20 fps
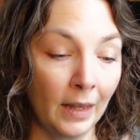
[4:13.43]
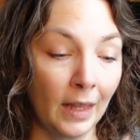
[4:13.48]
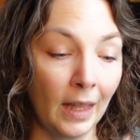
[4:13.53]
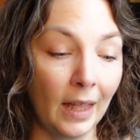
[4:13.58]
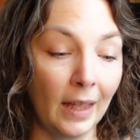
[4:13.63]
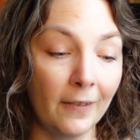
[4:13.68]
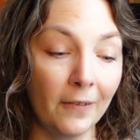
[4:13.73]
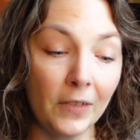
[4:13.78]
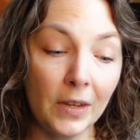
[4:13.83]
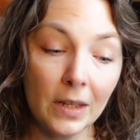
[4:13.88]

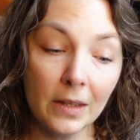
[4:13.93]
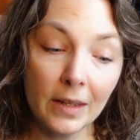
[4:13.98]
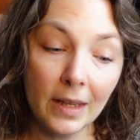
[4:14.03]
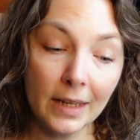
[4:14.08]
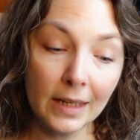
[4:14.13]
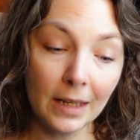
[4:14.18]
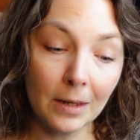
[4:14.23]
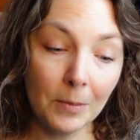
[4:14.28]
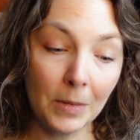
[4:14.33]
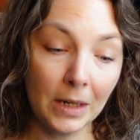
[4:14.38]
I feel
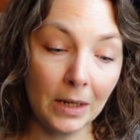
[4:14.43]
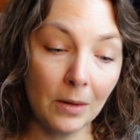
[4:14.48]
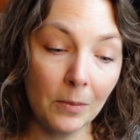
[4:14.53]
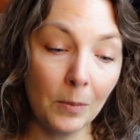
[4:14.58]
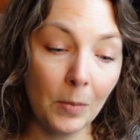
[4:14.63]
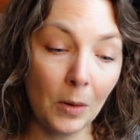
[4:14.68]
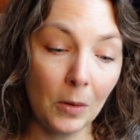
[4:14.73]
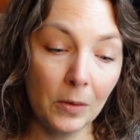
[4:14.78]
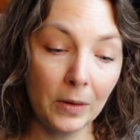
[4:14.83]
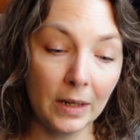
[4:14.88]
like I'm in a
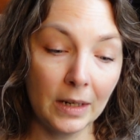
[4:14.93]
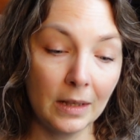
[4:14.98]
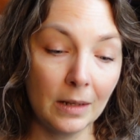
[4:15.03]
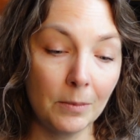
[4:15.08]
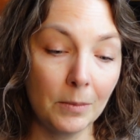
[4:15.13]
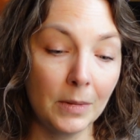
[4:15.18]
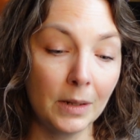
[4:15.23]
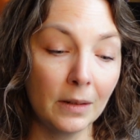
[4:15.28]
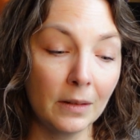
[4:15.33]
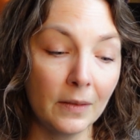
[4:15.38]
boat in the
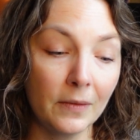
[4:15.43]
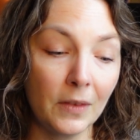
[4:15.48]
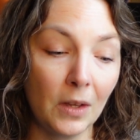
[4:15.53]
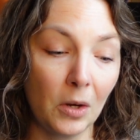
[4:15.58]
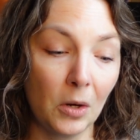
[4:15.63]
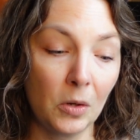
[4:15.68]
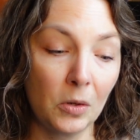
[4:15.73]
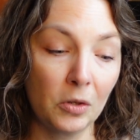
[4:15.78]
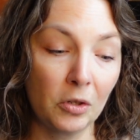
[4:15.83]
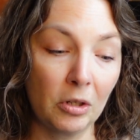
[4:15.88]
middle of
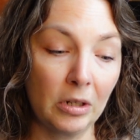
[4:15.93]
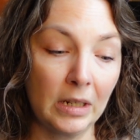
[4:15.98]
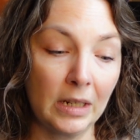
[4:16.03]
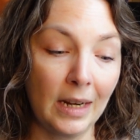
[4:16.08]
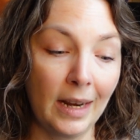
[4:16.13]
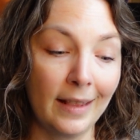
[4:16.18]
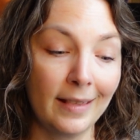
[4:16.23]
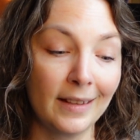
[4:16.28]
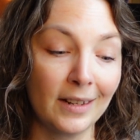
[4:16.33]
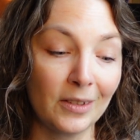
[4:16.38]
the ocean
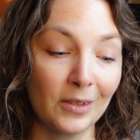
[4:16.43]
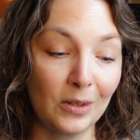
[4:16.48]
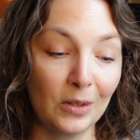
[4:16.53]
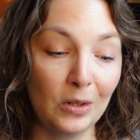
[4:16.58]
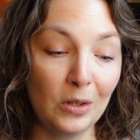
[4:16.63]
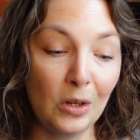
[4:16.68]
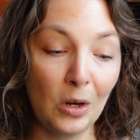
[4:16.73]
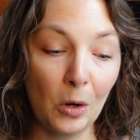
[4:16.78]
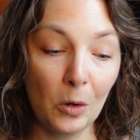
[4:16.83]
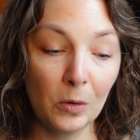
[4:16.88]
and there's
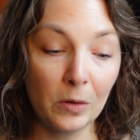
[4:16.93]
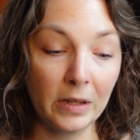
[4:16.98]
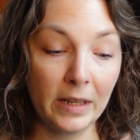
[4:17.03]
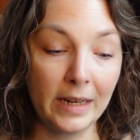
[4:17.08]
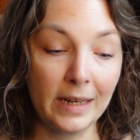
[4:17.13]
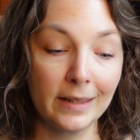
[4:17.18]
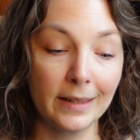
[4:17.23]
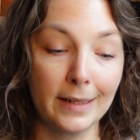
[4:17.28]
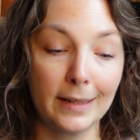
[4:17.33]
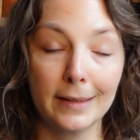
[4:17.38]
no
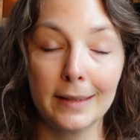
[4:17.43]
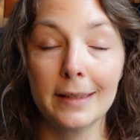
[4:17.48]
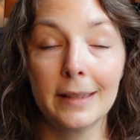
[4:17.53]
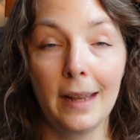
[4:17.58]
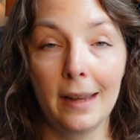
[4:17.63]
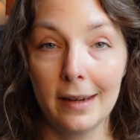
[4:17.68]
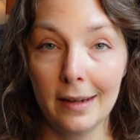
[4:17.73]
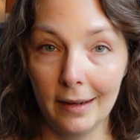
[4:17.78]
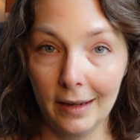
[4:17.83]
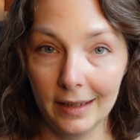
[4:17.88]
land in
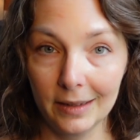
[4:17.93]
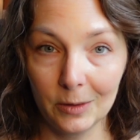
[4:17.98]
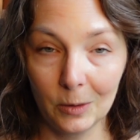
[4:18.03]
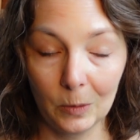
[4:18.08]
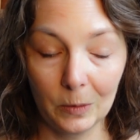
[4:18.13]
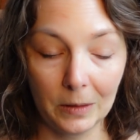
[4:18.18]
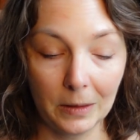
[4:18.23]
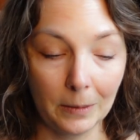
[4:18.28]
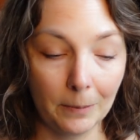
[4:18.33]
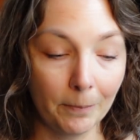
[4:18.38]
sight, I
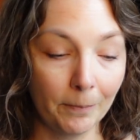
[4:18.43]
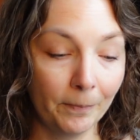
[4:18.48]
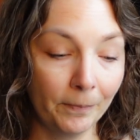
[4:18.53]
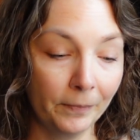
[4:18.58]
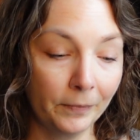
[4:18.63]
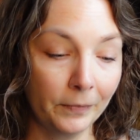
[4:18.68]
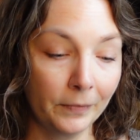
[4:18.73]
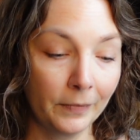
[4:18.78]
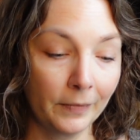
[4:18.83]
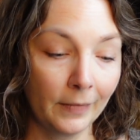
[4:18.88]
told him.
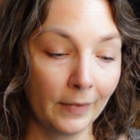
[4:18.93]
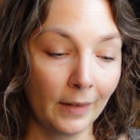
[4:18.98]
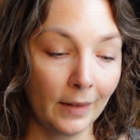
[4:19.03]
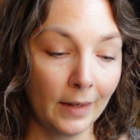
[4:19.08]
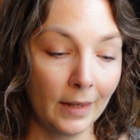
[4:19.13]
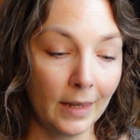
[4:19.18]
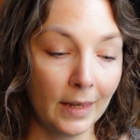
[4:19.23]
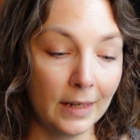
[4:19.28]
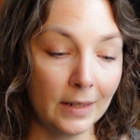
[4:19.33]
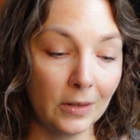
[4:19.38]

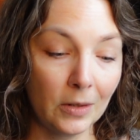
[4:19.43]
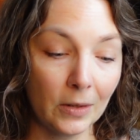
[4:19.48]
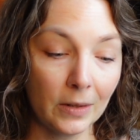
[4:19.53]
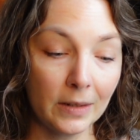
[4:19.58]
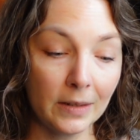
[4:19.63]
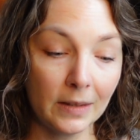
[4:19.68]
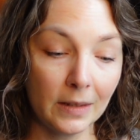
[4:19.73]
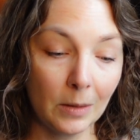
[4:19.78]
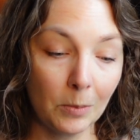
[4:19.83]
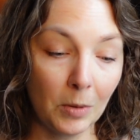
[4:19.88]
He took
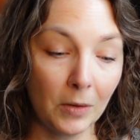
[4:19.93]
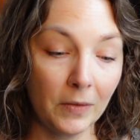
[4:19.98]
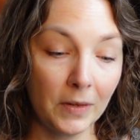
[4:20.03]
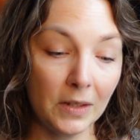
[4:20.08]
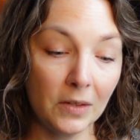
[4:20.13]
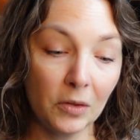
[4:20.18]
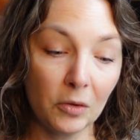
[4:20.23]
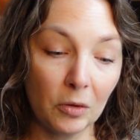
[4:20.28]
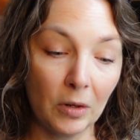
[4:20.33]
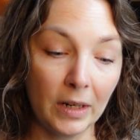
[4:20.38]
a sip of
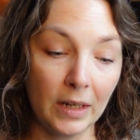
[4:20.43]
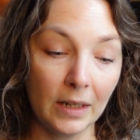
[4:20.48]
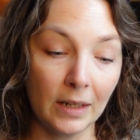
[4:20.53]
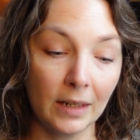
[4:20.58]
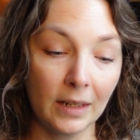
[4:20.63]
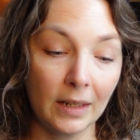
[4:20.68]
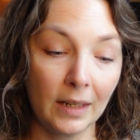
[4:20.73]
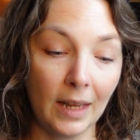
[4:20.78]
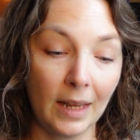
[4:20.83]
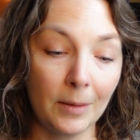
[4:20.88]
his drink
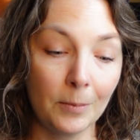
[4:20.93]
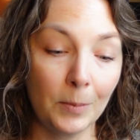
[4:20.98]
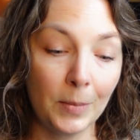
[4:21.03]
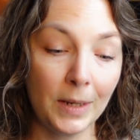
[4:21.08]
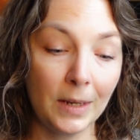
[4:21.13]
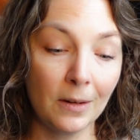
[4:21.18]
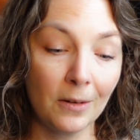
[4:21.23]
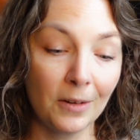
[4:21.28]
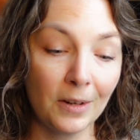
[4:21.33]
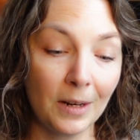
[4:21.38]
and
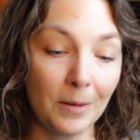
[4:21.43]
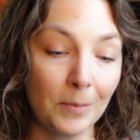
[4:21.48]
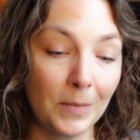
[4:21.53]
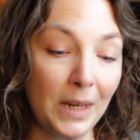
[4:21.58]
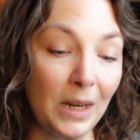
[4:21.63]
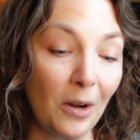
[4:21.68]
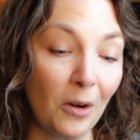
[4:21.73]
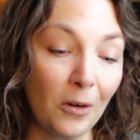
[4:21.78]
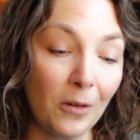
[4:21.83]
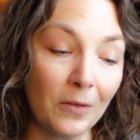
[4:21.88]
peered at
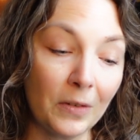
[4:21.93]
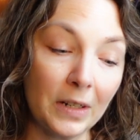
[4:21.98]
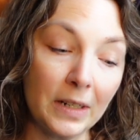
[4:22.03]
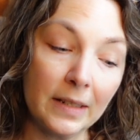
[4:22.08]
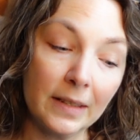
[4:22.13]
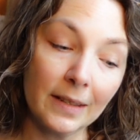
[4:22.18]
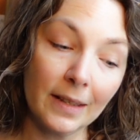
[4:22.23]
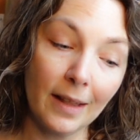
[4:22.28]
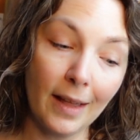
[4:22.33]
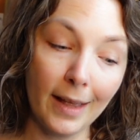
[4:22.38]
me over
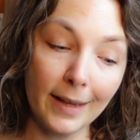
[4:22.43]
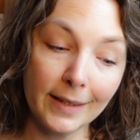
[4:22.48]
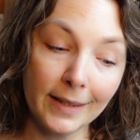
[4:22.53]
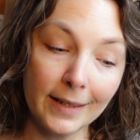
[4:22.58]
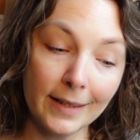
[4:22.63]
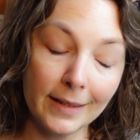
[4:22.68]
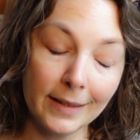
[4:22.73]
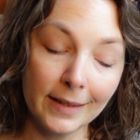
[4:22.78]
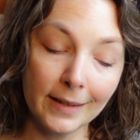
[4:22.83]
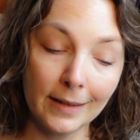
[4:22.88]
his
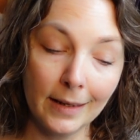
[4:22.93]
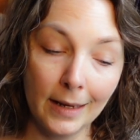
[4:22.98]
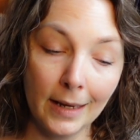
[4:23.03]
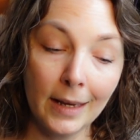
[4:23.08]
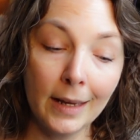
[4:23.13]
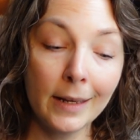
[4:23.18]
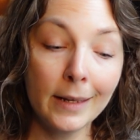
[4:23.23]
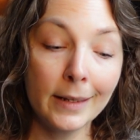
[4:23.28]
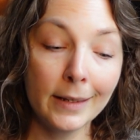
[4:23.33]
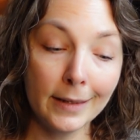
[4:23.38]
glasses.
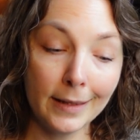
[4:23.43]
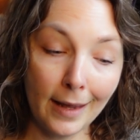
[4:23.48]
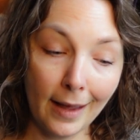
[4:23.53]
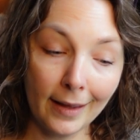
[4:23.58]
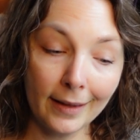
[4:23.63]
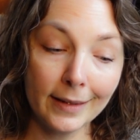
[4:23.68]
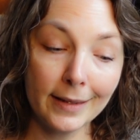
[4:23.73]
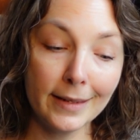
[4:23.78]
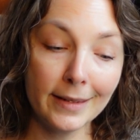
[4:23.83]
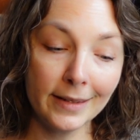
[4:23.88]

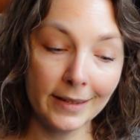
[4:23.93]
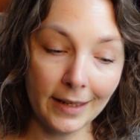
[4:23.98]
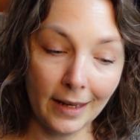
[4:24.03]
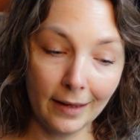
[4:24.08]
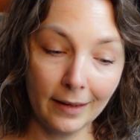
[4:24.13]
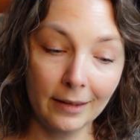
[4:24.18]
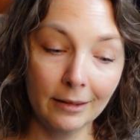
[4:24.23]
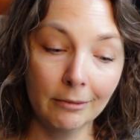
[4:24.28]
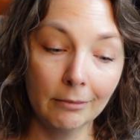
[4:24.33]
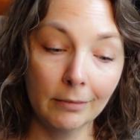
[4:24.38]
Yeah, he
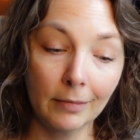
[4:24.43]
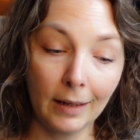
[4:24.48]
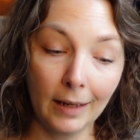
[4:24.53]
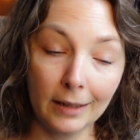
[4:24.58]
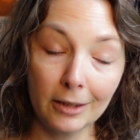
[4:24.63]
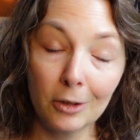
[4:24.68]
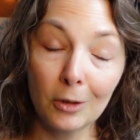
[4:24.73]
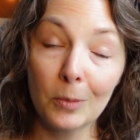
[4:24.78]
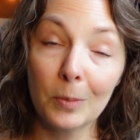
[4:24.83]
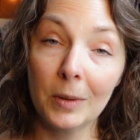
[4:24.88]
said,
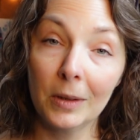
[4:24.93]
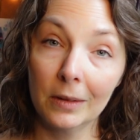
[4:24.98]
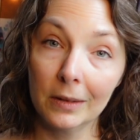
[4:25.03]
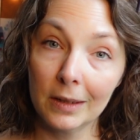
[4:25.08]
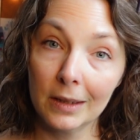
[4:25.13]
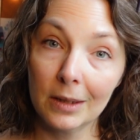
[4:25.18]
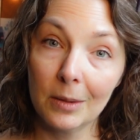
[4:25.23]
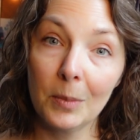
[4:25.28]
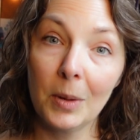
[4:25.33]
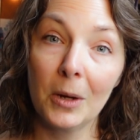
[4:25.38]
and you're
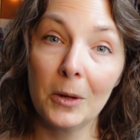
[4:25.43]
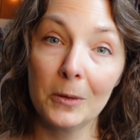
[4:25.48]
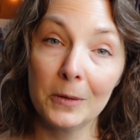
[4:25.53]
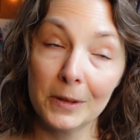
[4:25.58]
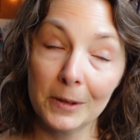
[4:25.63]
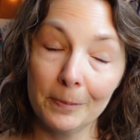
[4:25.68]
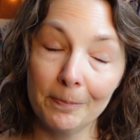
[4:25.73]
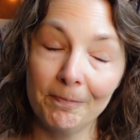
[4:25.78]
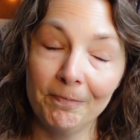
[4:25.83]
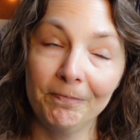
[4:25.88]
building the boat.